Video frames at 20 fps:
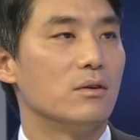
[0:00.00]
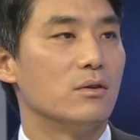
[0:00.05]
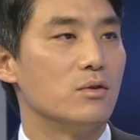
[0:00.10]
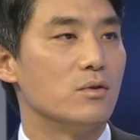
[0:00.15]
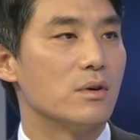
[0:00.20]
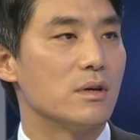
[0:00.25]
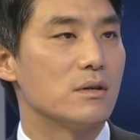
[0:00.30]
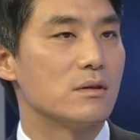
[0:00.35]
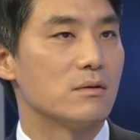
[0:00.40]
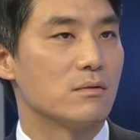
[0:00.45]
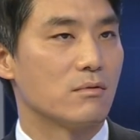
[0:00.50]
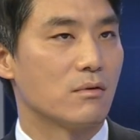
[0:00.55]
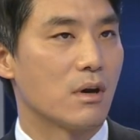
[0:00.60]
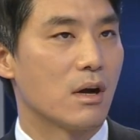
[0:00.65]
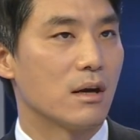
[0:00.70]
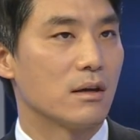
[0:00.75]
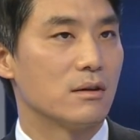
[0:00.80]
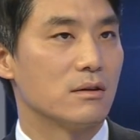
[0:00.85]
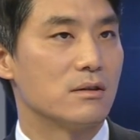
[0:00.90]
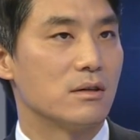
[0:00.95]

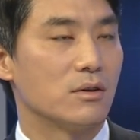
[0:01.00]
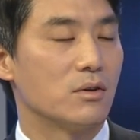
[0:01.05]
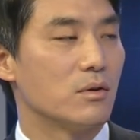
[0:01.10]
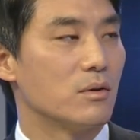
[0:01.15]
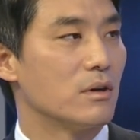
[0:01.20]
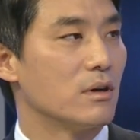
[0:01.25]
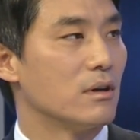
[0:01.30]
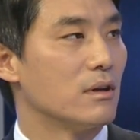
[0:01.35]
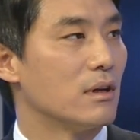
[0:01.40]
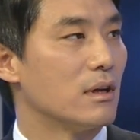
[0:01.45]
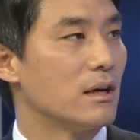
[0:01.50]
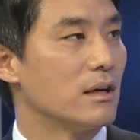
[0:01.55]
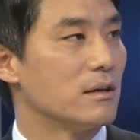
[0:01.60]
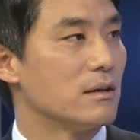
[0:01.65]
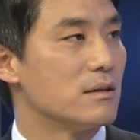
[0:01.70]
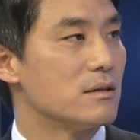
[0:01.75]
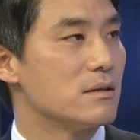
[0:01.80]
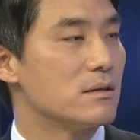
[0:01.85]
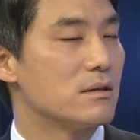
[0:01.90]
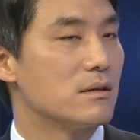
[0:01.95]
U.S.-ROC Security
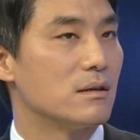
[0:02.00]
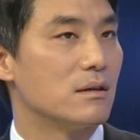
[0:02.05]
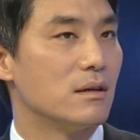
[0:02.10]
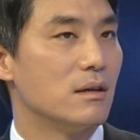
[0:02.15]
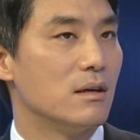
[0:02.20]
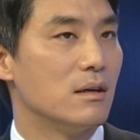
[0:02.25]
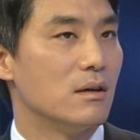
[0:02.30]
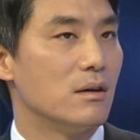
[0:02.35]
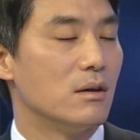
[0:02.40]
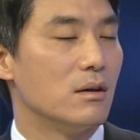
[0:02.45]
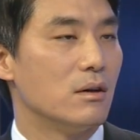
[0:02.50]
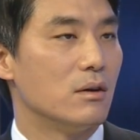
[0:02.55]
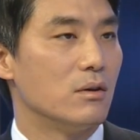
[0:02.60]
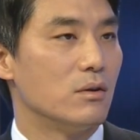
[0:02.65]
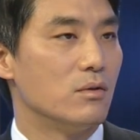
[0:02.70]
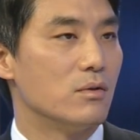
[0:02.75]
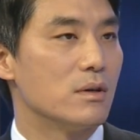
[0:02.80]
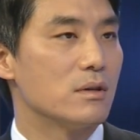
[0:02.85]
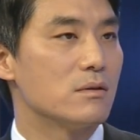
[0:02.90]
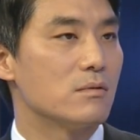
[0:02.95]
Alliance.
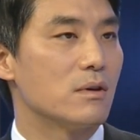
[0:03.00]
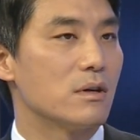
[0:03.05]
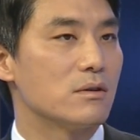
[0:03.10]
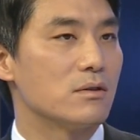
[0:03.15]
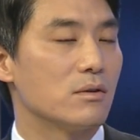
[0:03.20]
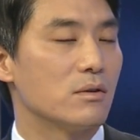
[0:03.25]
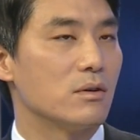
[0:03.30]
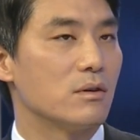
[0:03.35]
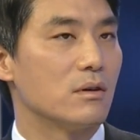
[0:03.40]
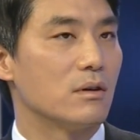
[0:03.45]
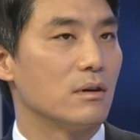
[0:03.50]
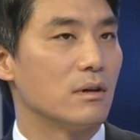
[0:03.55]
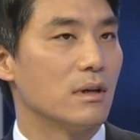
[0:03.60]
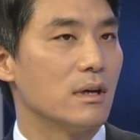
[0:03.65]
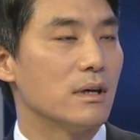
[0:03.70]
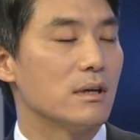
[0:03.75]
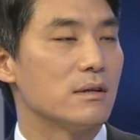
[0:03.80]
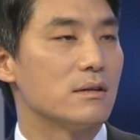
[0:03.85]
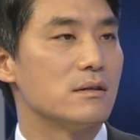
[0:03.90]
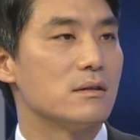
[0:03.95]
U.S.-ROC Security
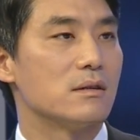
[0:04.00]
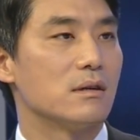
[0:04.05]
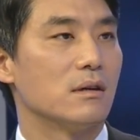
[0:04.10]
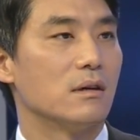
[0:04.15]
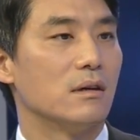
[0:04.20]
Alliance,